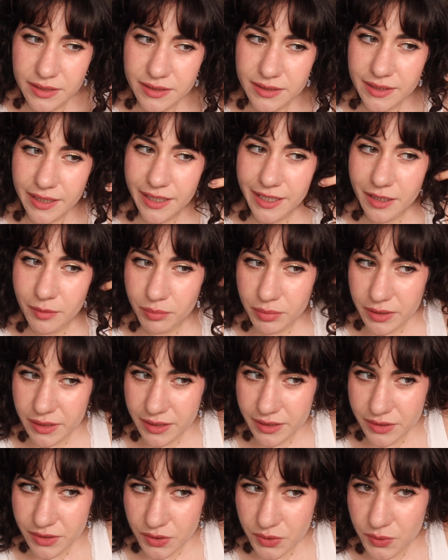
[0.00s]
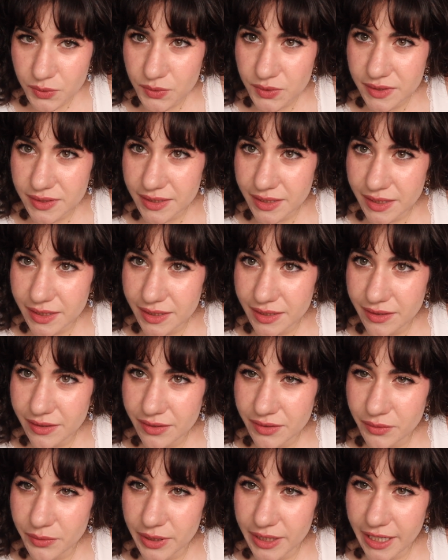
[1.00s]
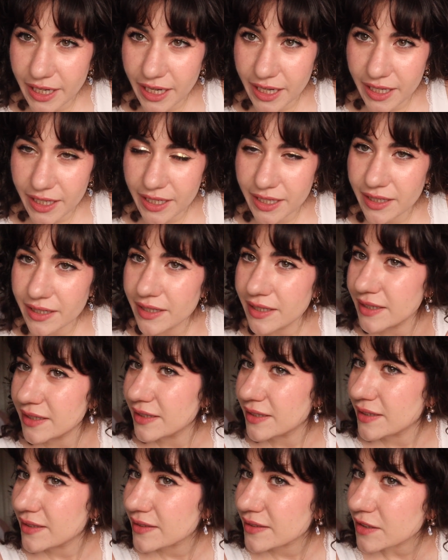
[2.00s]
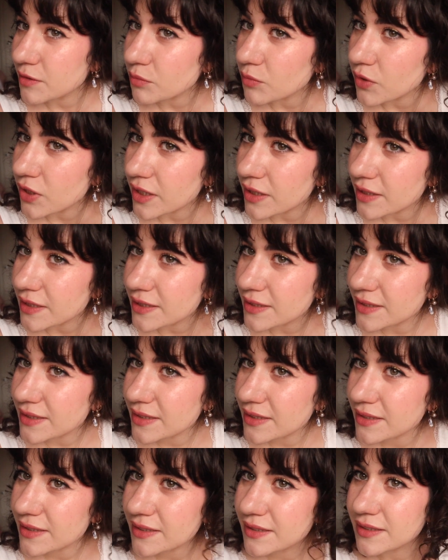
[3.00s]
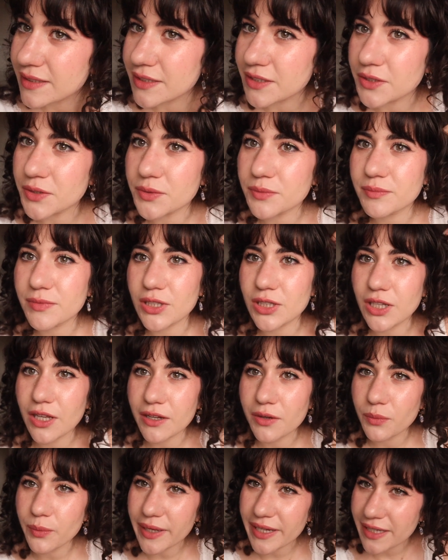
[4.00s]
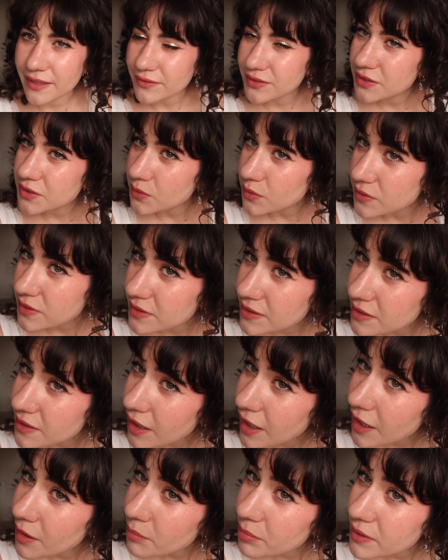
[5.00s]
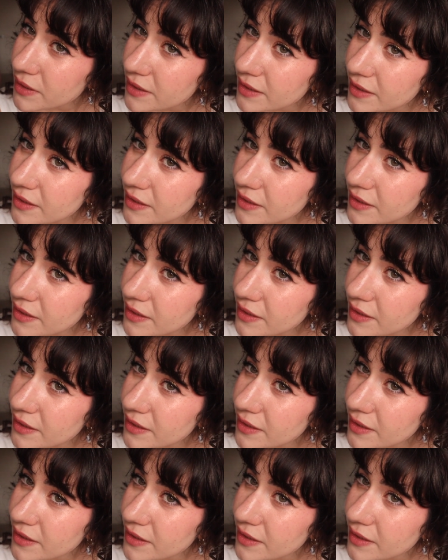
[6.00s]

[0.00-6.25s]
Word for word: type 2C, 3A, some ringlets, you know, a lot of waves towards the top.